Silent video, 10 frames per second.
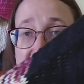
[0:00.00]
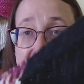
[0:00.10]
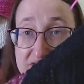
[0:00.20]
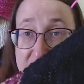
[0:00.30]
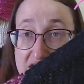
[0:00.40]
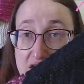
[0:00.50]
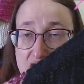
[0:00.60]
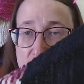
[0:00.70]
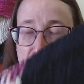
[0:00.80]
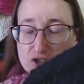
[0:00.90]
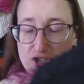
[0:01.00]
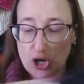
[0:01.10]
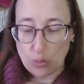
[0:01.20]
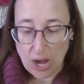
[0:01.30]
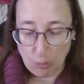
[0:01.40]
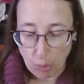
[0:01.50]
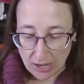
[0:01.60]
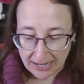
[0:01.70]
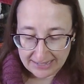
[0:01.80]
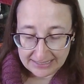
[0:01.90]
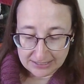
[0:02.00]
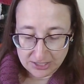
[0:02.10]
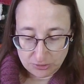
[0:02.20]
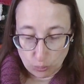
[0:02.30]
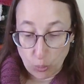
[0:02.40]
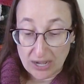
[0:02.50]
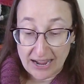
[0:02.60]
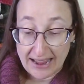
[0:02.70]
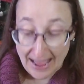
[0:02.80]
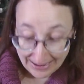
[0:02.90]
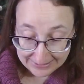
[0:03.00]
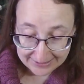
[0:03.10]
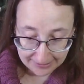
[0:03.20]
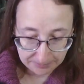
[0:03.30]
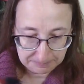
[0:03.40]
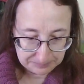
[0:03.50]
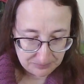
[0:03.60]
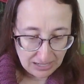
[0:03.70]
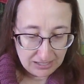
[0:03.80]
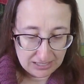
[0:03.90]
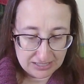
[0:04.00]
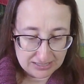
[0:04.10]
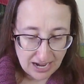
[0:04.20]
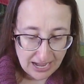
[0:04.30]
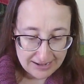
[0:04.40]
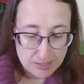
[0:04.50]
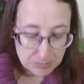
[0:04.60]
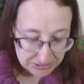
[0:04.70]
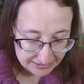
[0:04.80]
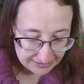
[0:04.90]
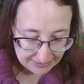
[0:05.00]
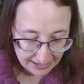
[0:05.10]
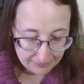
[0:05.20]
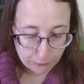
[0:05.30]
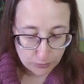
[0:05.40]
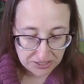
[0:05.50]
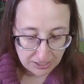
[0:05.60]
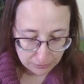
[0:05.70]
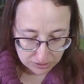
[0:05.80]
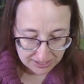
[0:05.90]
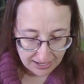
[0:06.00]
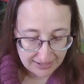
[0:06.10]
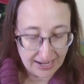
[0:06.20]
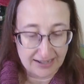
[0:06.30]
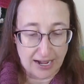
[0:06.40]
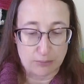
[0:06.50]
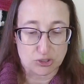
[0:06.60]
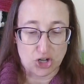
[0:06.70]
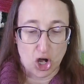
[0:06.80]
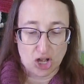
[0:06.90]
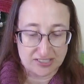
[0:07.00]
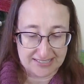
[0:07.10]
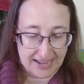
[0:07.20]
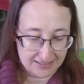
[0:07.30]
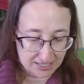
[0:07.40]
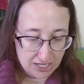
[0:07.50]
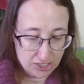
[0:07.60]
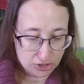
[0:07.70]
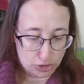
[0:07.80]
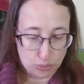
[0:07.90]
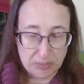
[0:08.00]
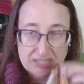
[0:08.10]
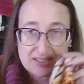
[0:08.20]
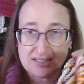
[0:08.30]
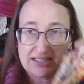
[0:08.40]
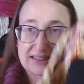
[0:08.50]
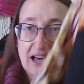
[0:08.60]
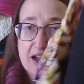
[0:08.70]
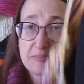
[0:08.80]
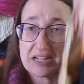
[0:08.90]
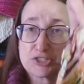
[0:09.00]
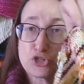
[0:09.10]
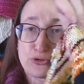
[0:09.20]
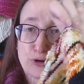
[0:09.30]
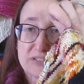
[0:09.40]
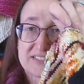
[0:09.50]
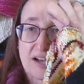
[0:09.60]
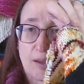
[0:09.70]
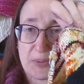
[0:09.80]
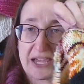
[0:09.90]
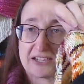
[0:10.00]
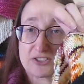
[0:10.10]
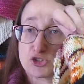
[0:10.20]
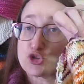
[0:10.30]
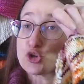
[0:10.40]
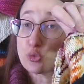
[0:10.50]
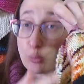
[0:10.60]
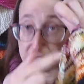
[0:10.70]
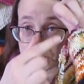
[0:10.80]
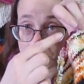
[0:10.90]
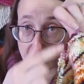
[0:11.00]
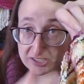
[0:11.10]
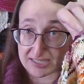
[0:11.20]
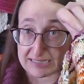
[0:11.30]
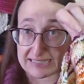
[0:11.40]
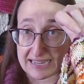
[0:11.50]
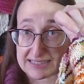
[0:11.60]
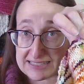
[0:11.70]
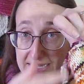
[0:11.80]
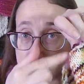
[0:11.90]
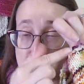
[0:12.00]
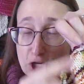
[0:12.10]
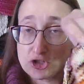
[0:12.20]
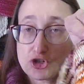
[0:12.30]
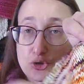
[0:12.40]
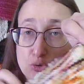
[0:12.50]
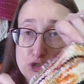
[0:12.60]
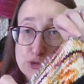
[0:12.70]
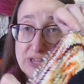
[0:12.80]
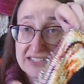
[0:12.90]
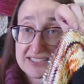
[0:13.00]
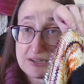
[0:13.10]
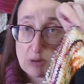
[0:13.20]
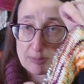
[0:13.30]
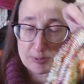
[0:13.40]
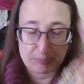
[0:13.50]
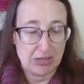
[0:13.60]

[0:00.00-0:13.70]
of the V. So what I had done is I completed that for the other side and I was all set to basically line my two fronts up and do what she calls the Zan Zip to do that seam up.